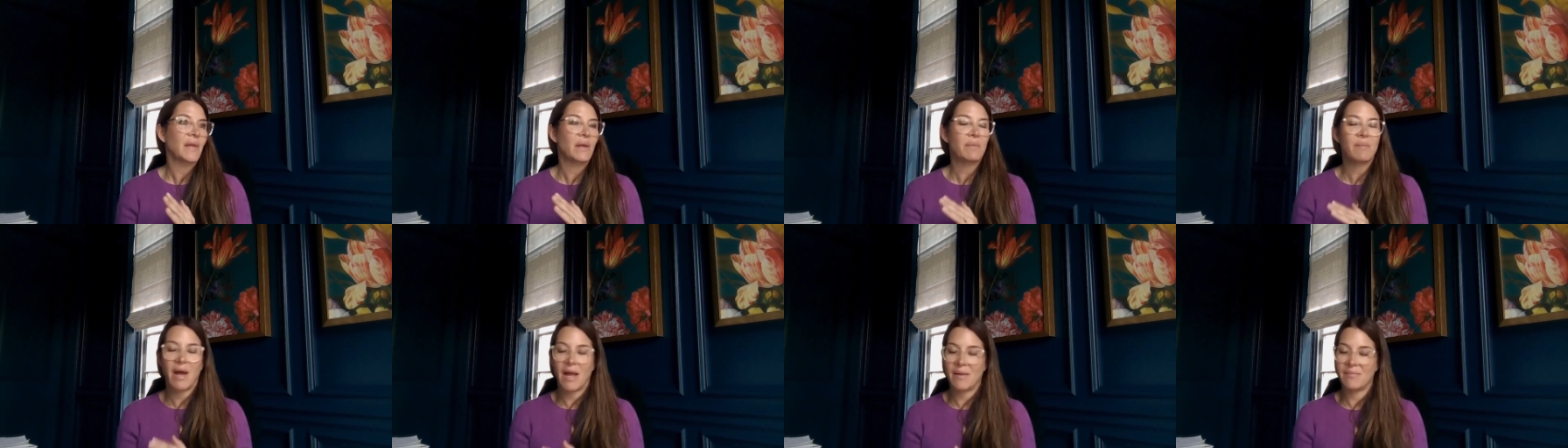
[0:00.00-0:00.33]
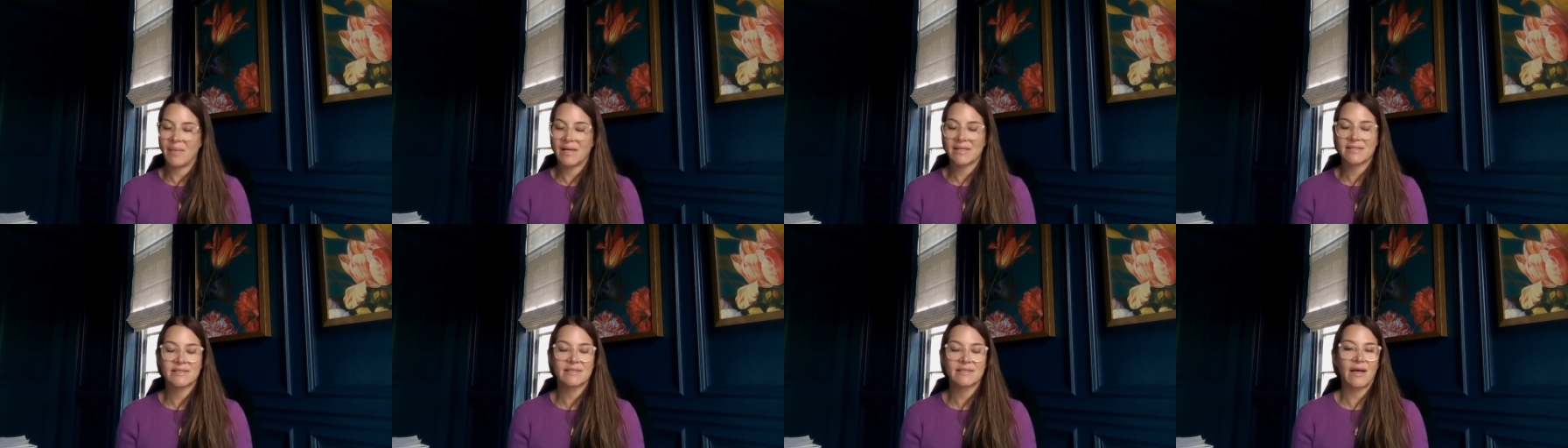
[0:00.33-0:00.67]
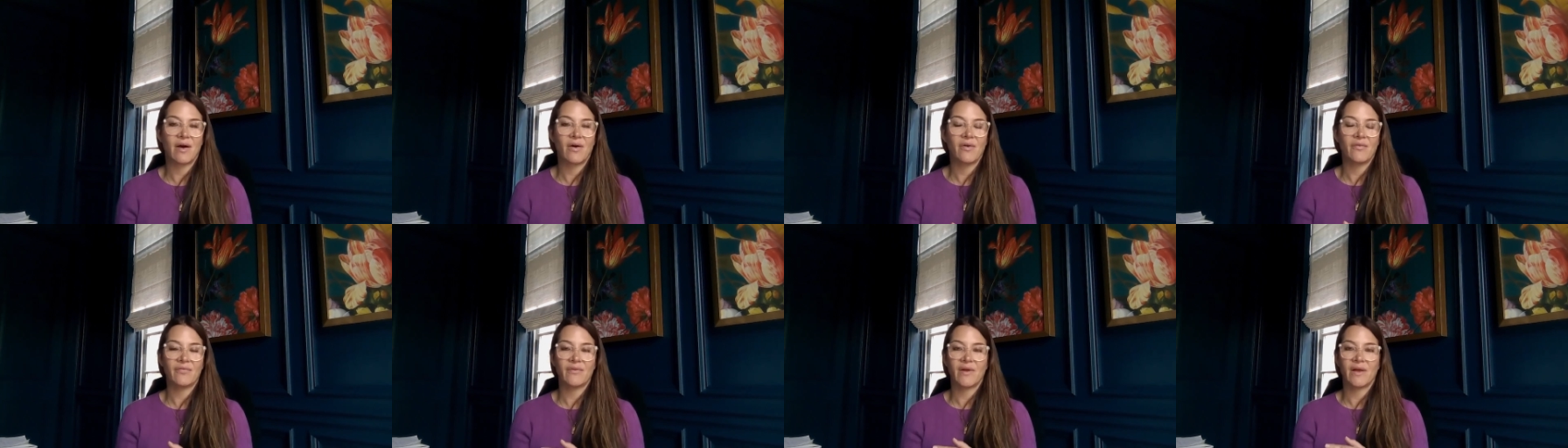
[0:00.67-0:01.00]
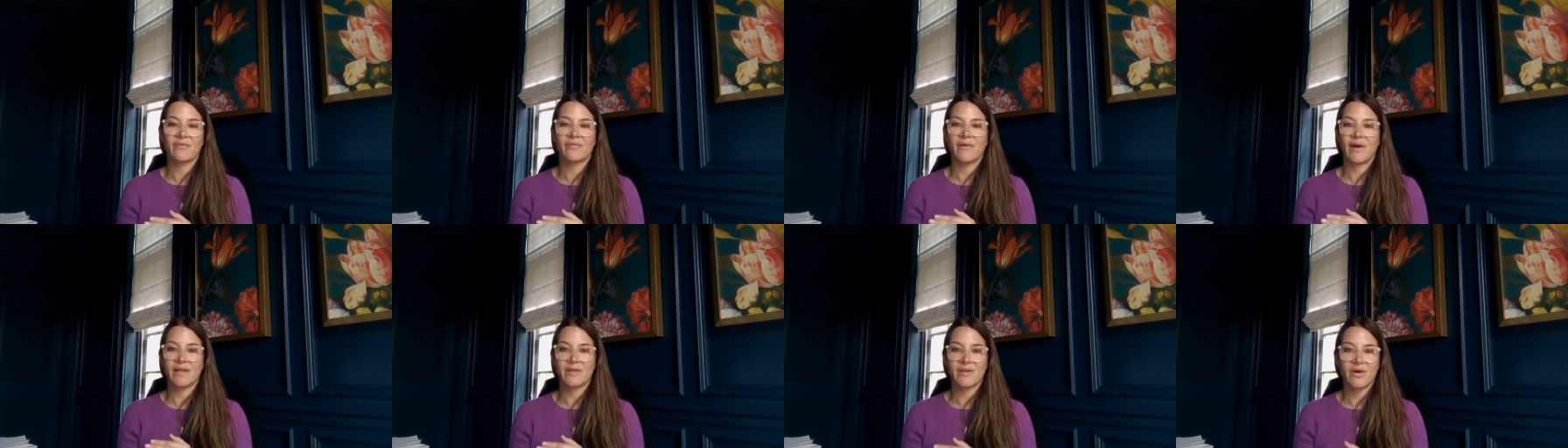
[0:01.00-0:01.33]
my best self
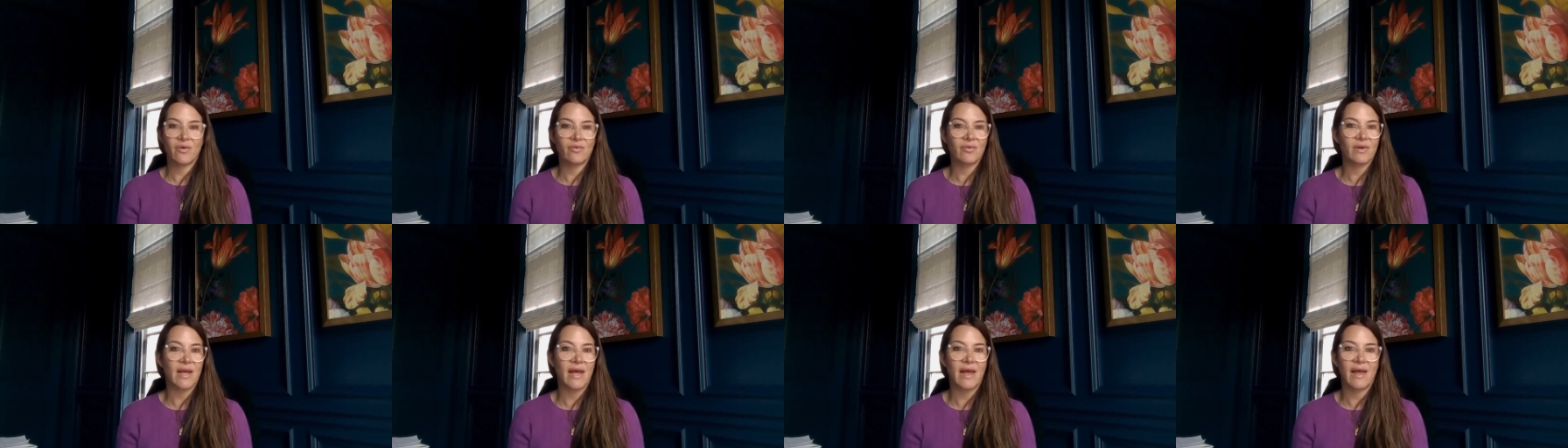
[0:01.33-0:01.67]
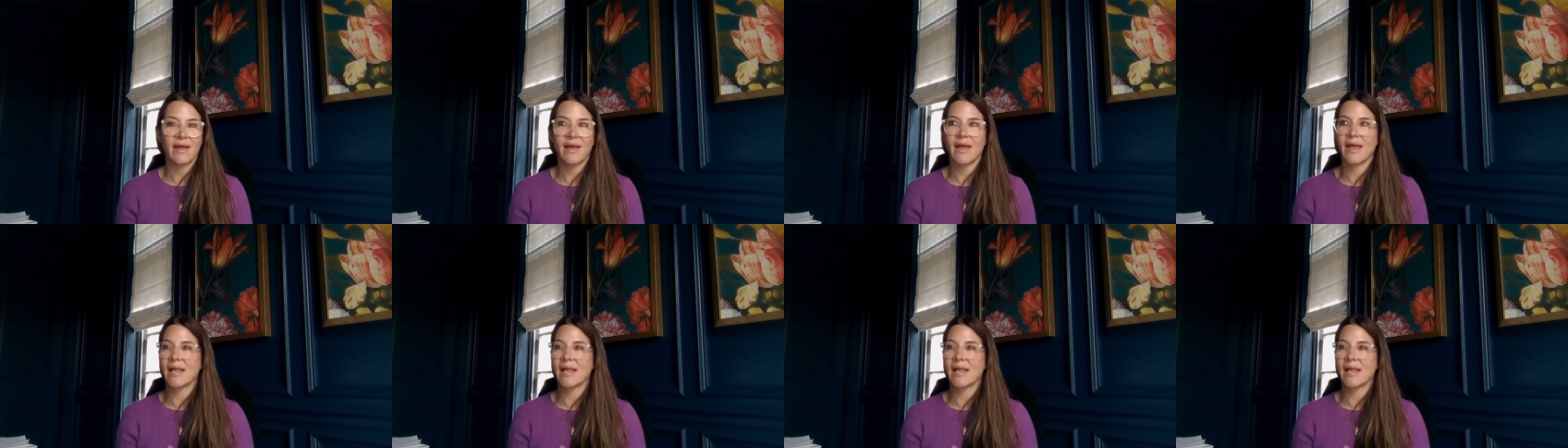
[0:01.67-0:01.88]
if I don't get